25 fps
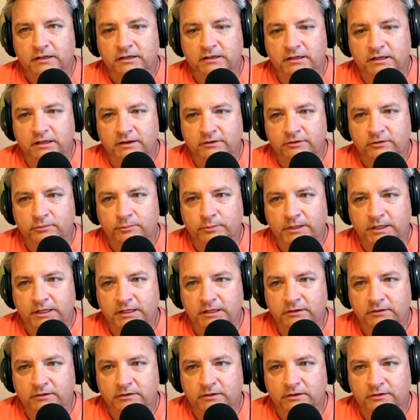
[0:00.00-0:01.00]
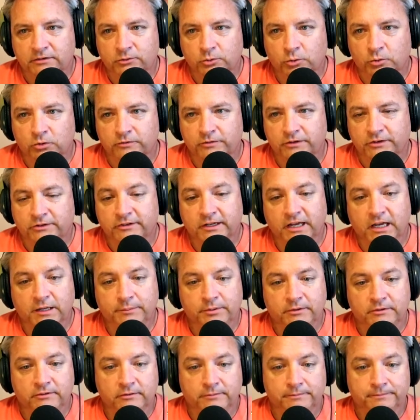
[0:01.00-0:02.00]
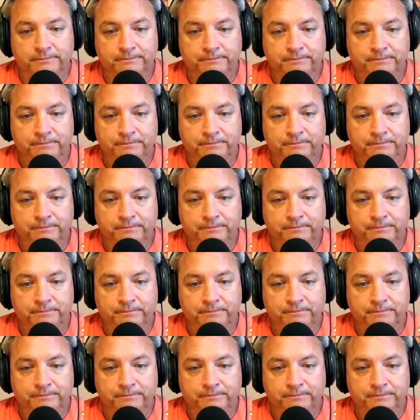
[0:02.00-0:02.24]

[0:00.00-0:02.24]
gives me a sort of escapism,